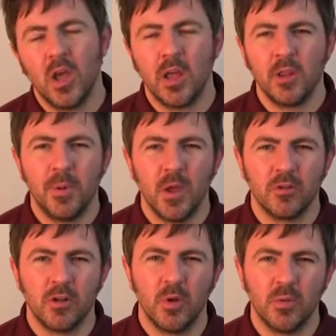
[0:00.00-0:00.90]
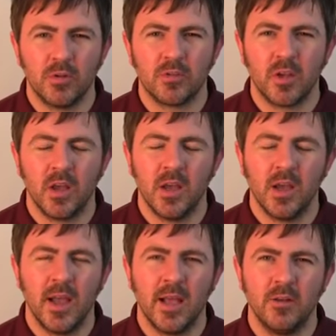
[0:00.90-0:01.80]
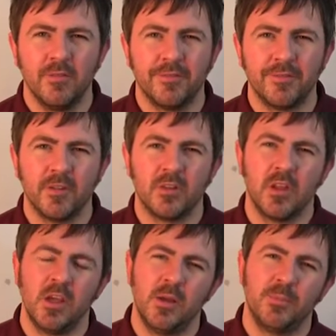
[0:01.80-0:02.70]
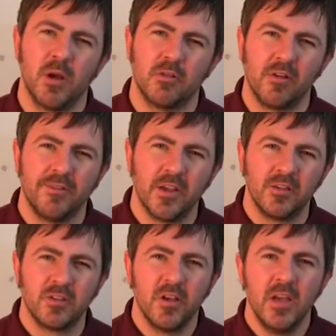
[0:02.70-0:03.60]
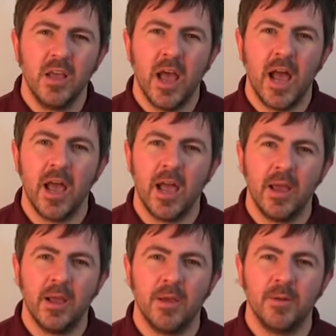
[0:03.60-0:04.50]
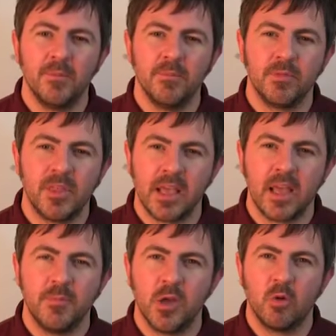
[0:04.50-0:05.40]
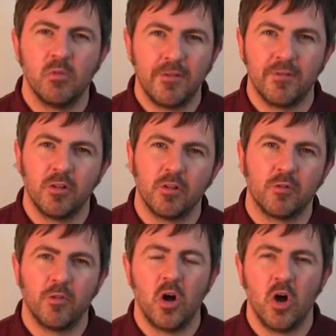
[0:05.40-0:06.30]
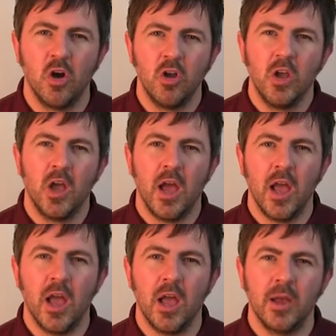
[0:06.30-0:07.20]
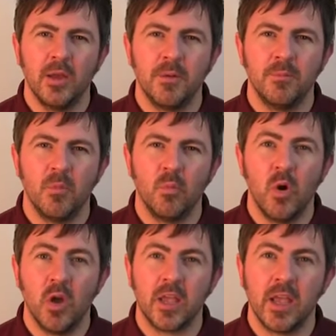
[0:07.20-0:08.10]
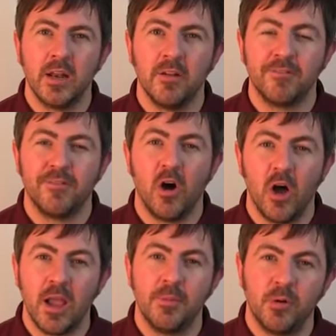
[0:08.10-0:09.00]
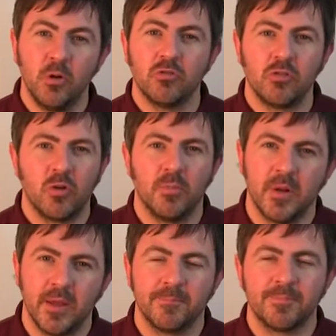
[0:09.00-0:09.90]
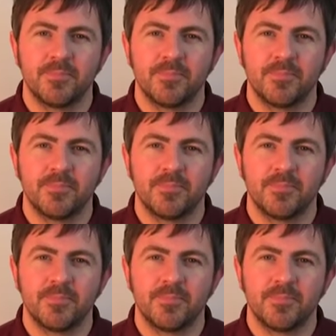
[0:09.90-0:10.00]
the person who was head of the press office, they gave me a good reference for working for a production company.